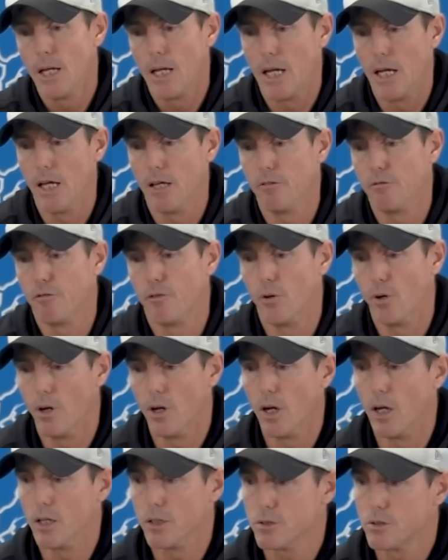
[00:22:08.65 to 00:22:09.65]
And for
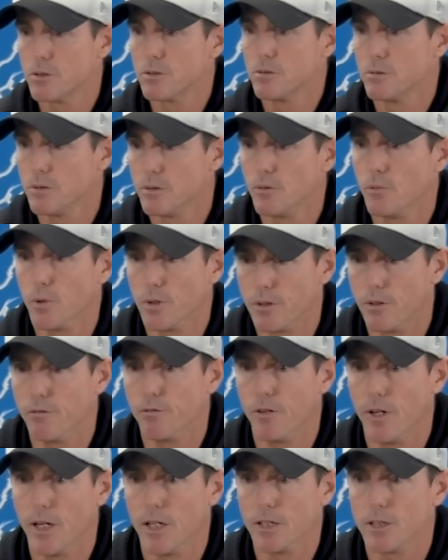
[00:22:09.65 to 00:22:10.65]
us, with the
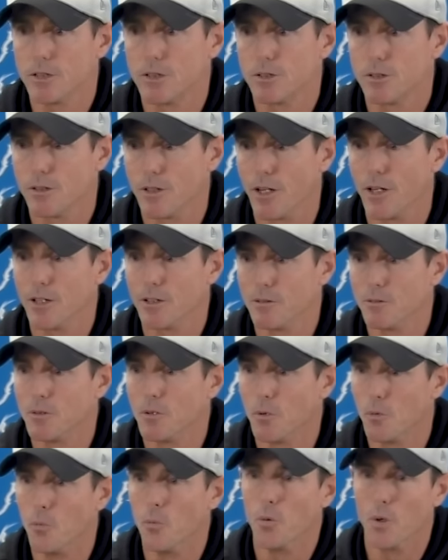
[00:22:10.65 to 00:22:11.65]
fakes, like,
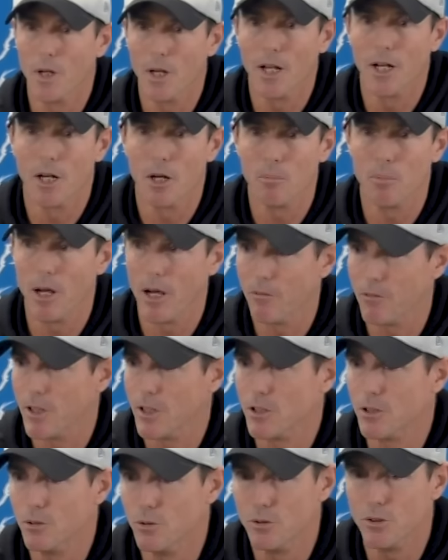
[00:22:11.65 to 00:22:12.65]
we end up having
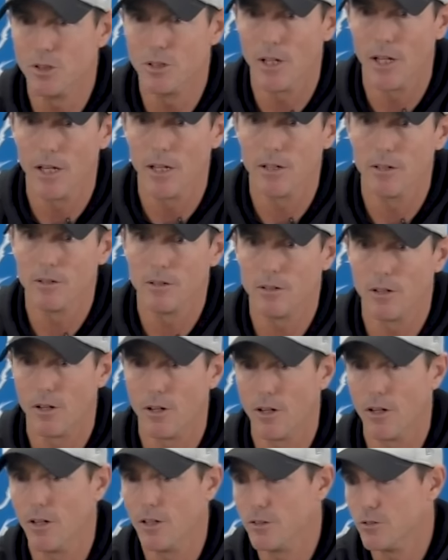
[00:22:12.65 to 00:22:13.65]
a huge net.
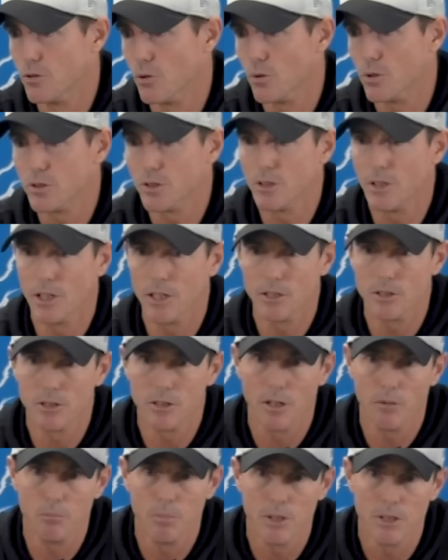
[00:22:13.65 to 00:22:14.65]
Our Dorsey ends
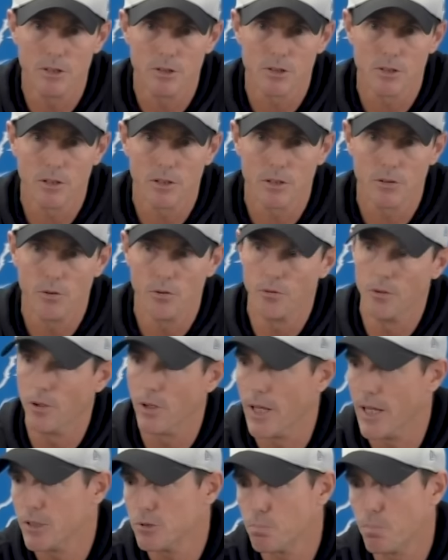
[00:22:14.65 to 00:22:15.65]
up being singled. The
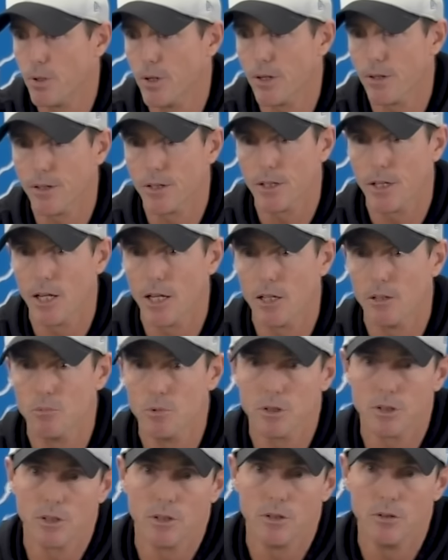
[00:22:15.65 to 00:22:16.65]
last punt of the game
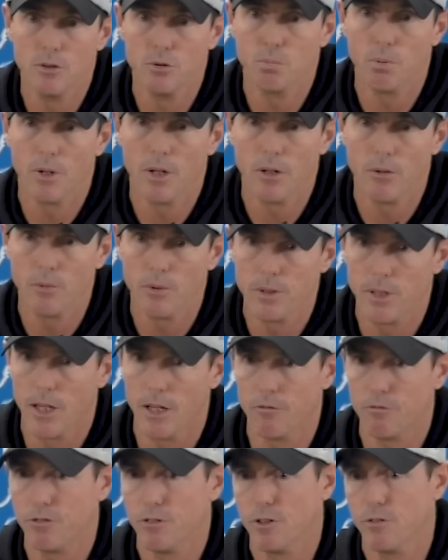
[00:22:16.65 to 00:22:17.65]
was a huge punt. We
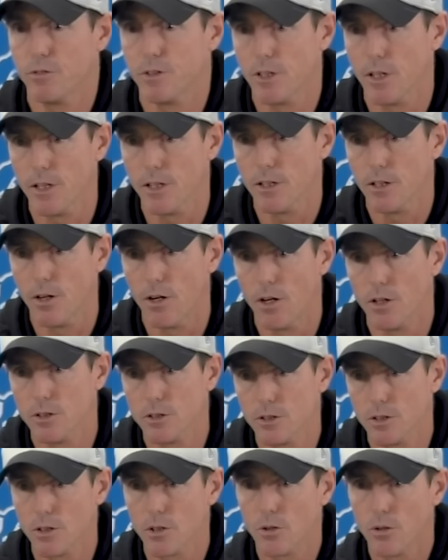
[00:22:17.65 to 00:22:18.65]
net 58
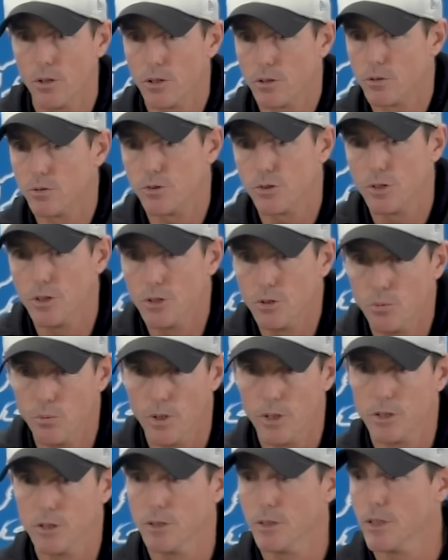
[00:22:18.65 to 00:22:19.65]
yards in a critical
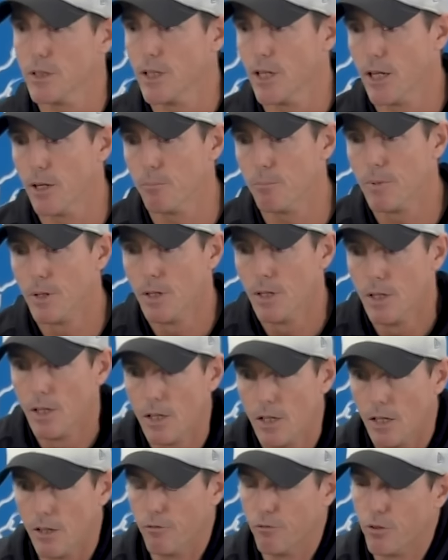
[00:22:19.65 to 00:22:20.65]
situation in the game
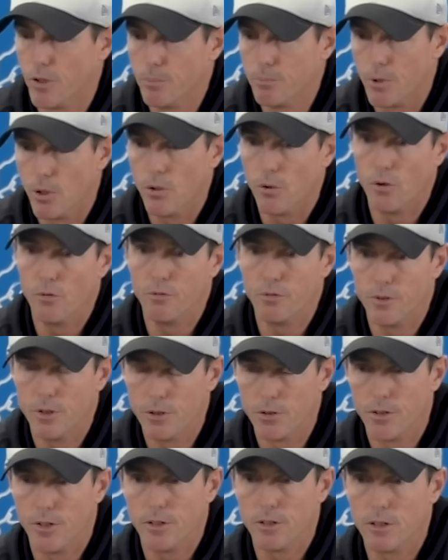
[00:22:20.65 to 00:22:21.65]
and flipped the whole
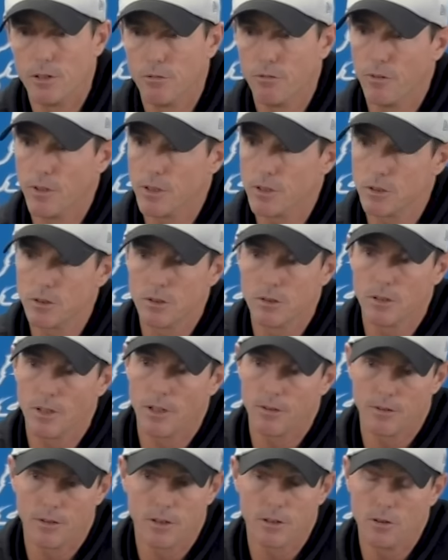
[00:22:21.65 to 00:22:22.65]
field. Our defense,
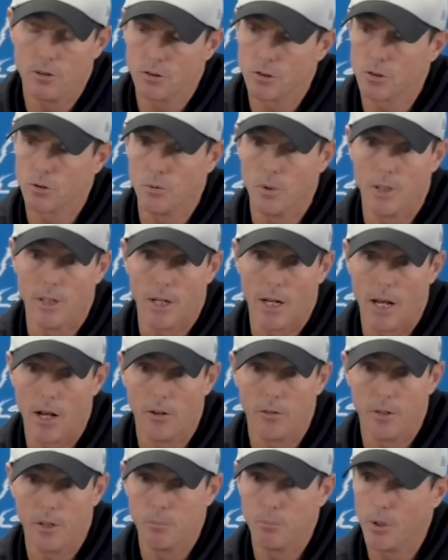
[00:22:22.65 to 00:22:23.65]
I think, goes 3 and
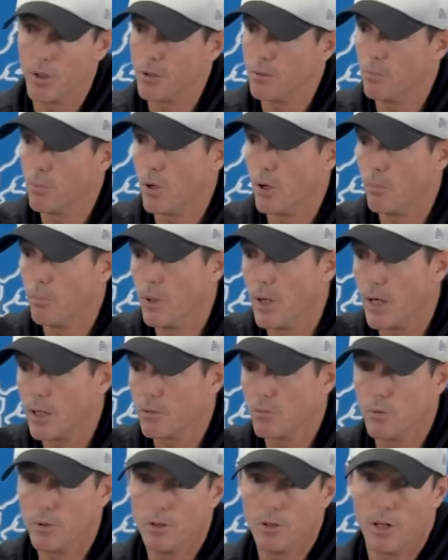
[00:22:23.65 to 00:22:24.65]
out. They punt the ball
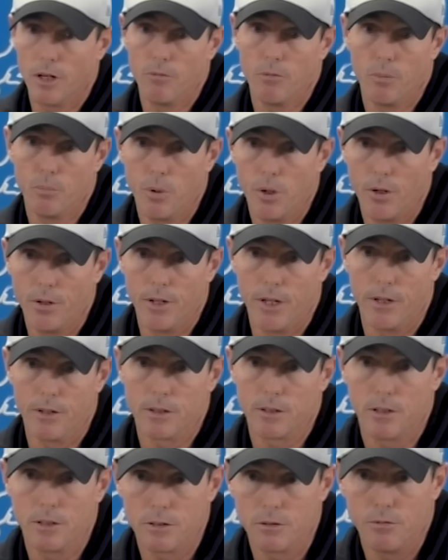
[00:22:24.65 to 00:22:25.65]
back. We drive the ball down
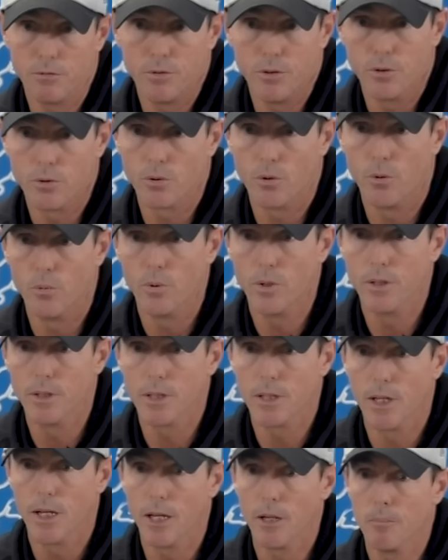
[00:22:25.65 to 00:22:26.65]
and kick the field goal and win
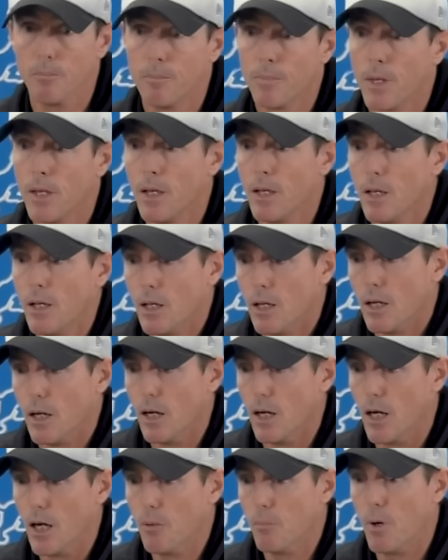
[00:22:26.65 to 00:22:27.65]
the game.
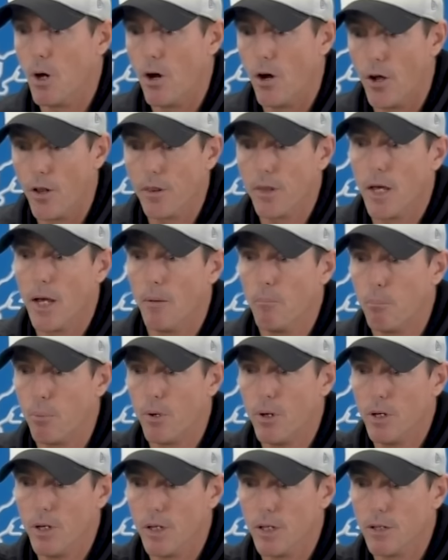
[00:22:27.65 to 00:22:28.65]
On that
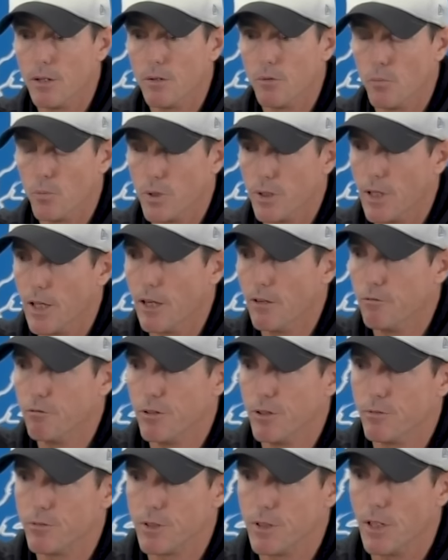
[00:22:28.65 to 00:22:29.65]
punt, we netted
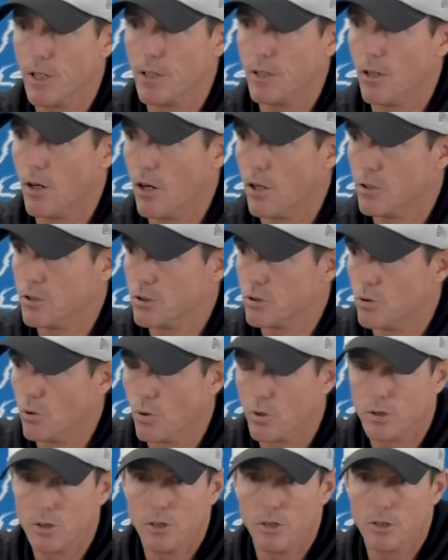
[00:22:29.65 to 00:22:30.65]
58 yards.
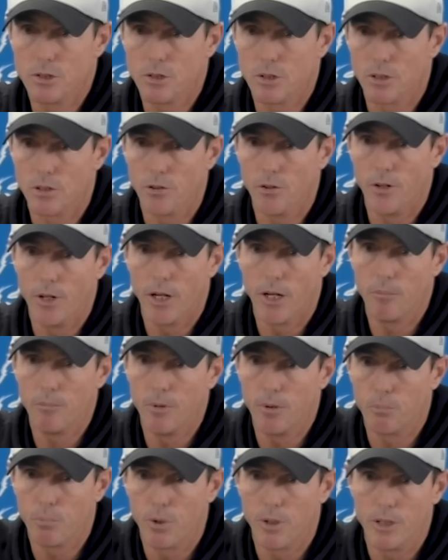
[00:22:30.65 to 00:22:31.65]
Dorsey singled up.
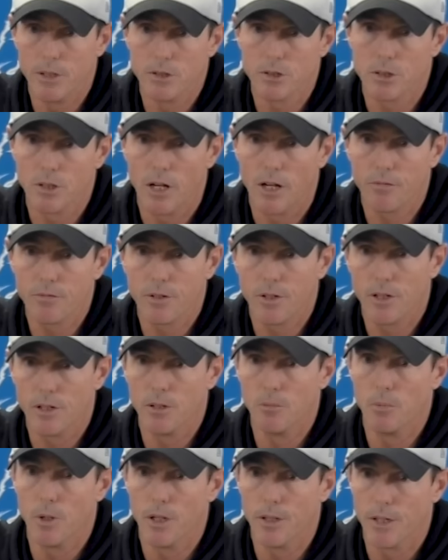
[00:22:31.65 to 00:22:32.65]
They're playing soft on
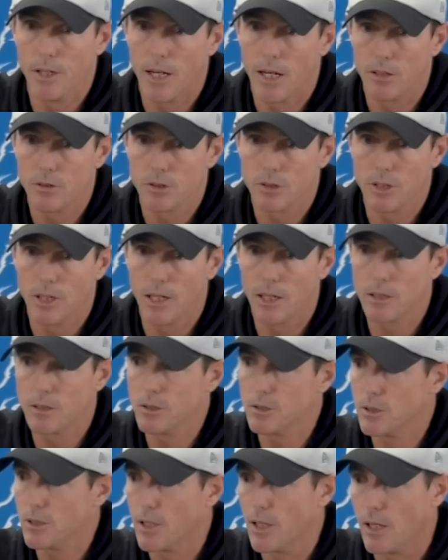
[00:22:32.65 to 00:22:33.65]
him on the outside
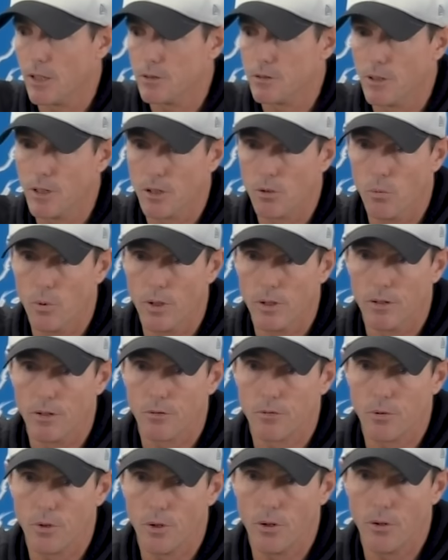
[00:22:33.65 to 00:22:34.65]
because they got to take away the
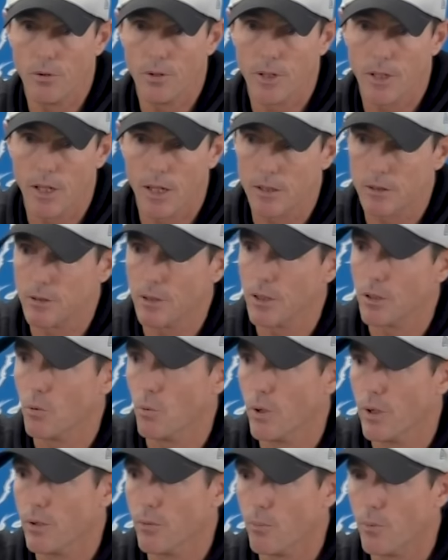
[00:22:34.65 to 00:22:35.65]
throw. They got to take
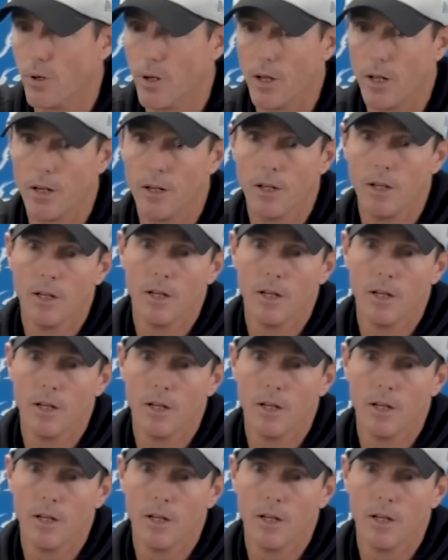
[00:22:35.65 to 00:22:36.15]
away the run.